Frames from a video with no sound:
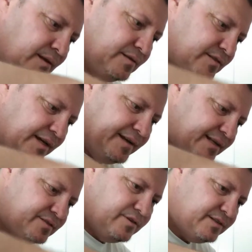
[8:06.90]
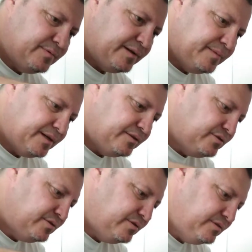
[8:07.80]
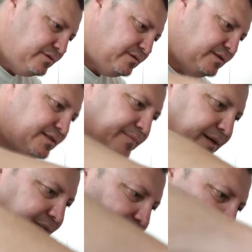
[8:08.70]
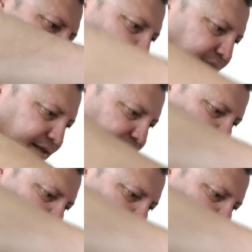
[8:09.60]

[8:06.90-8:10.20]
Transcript: So next guys, what I'm going to do is I'm going to add my